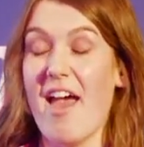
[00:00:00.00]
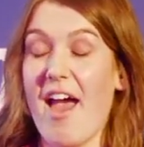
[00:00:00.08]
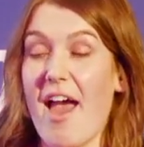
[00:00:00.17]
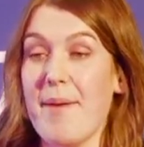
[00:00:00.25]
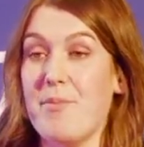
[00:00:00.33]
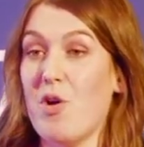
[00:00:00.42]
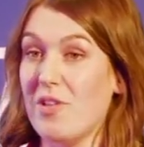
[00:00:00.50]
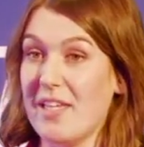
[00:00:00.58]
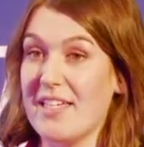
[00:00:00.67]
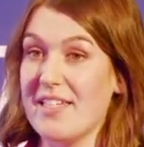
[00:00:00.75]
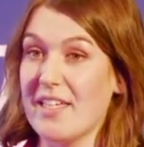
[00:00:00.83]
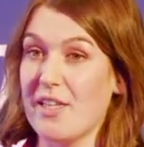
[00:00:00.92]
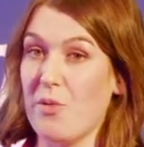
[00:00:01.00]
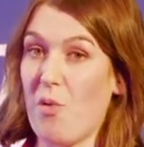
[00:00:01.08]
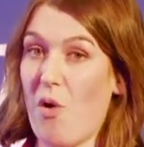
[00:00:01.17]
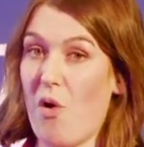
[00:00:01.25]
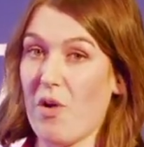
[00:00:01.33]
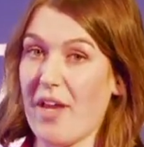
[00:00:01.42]
I'm not leading the
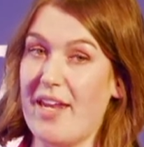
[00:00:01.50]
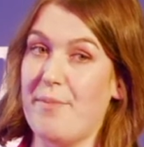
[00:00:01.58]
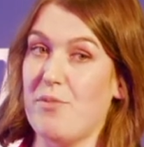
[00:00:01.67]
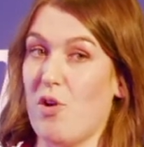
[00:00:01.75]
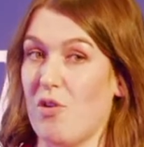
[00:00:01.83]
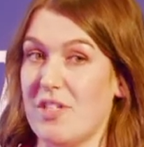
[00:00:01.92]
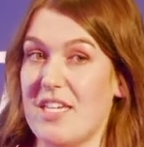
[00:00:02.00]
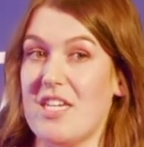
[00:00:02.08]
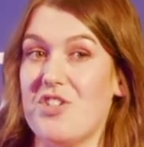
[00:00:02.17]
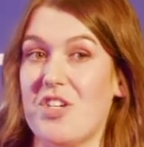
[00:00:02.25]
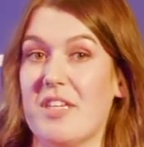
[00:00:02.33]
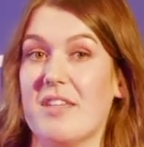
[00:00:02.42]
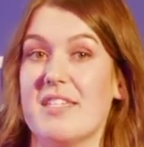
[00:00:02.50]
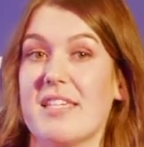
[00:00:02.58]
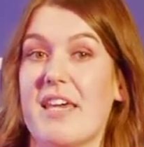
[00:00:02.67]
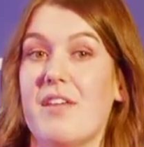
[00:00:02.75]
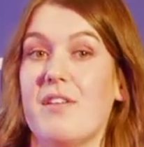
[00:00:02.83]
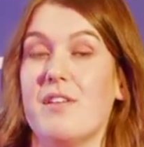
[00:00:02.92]
walk and I'm not teaching the
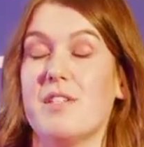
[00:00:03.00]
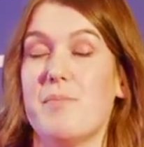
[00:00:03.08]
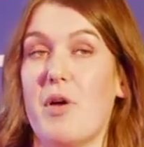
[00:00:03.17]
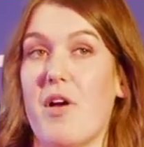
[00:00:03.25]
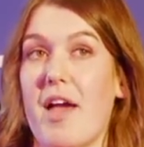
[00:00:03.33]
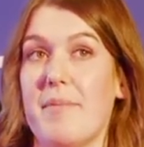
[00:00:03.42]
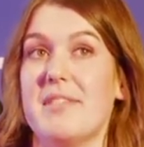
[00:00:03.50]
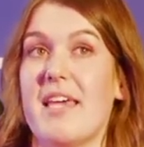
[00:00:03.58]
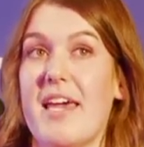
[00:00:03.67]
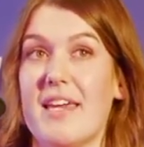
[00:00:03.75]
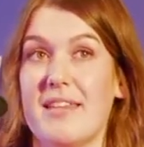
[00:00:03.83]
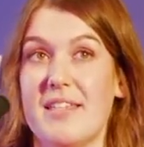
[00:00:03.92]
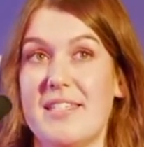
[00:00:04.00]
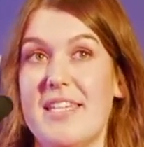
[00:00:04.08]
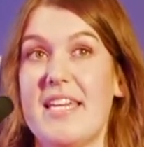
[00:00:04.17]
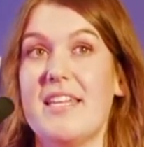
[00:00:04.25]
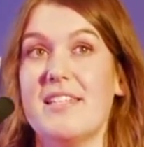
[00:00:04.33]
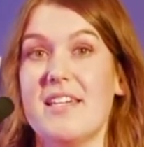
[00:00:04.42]
skills, but I'm setting the
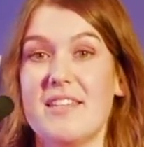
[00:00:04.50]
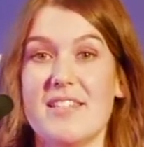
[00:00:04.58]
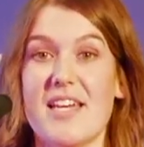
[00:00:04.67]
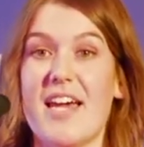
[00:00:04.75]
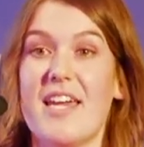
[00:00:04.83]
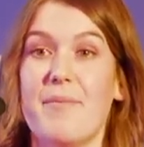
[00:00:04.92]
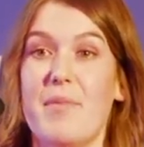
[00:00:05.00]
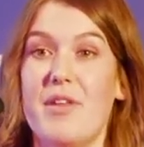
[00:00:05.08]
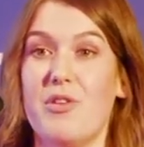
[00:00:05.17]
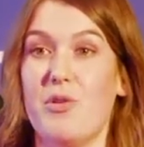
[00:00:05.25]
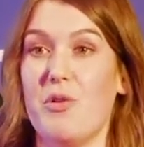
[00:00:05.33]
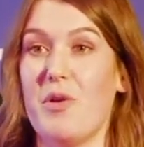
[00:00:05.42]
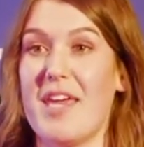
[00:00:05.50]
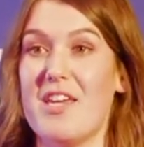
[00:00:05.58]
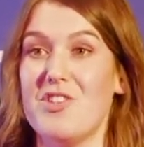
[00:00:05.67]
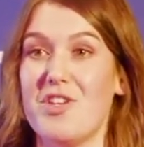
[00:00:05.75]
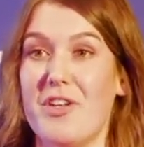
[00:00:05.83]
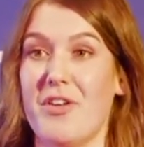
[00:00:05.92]
date and the time and the
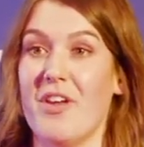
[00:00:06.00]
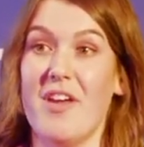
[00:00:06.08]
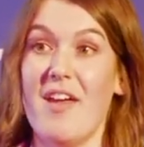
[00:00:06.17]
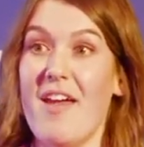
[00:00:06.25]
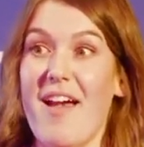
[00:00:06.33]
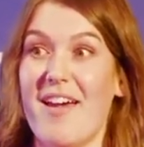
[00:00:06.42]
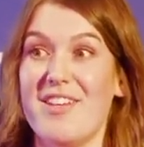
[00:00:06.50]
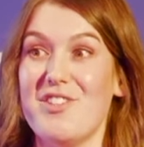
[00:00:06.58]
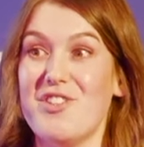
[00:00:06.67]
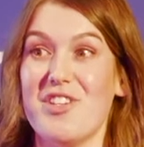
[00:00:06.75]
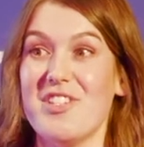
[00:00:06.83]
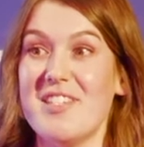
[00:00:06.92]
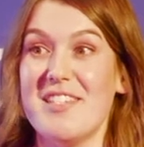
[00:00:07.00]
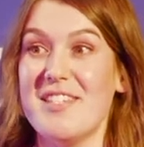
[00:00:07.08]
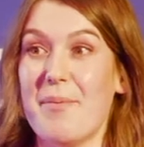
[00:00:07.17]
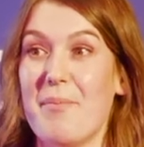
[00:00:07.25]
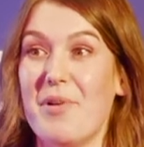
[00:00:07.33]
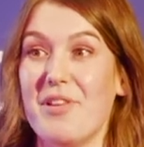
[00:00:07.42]
location, and it's just as
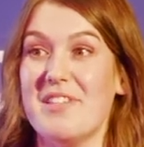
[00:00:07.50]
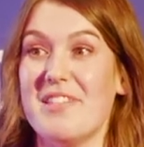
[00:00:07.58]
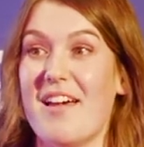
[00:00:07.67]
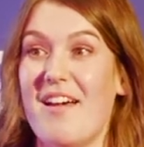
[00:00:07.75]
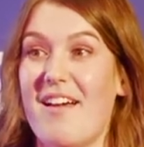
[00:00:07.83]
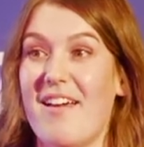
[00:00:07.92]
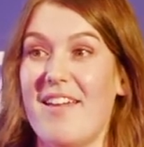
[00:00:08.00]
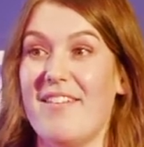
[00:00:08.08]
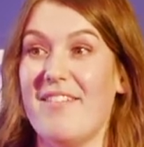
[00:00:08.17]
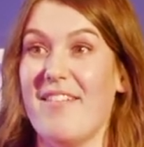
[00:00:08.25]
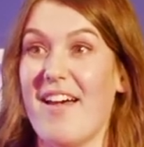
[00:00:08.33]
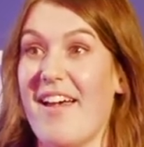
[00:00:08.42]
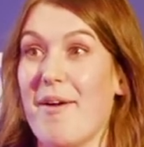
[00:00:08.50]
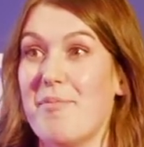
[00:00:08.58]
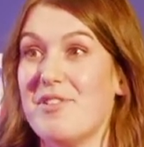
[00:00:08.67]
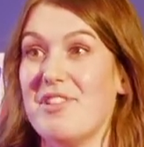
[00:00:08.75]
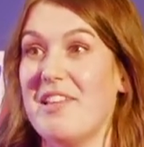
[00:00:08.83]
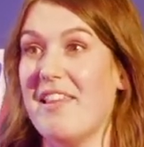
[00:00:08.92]
simple as that, and I
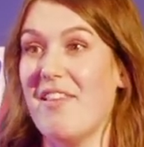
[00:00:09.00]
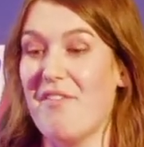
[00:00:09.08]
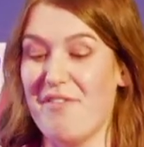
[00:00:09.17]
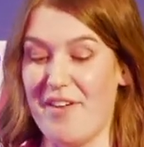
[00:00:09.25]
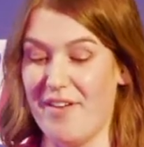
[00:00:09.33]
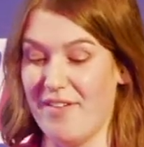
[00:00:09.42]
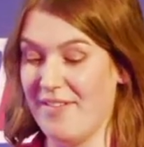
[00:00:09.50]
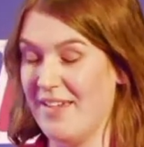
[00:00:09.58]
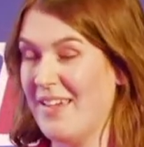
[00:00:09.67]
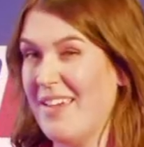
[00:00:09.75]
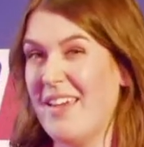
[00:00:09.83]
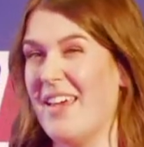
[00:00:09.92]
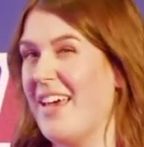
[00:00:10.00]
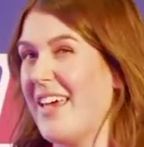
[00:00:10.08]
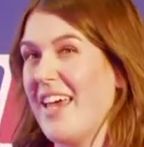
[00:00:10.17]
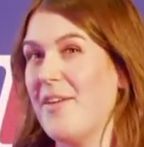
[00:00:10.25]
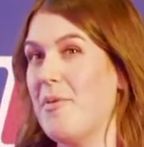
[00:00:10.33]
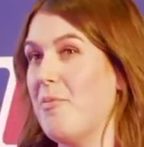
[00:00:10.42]
absolutely love it. I
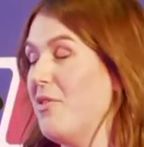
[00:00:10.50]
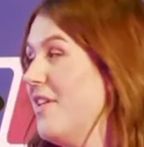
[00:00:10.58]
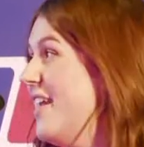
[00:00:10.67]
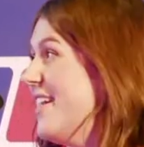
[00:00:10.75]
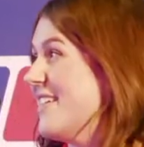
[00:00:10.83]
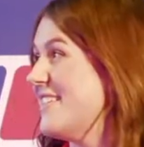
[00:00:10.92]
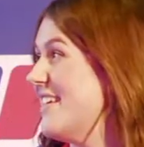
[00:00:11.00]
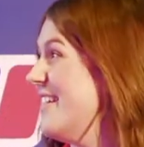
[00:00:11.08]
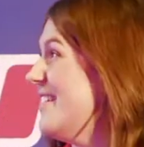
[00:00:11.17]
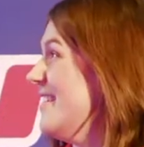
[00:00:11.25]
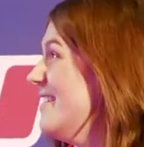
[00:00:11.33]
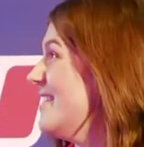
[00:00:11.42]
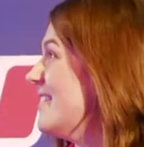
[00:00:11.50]
can't remember what the next slide is.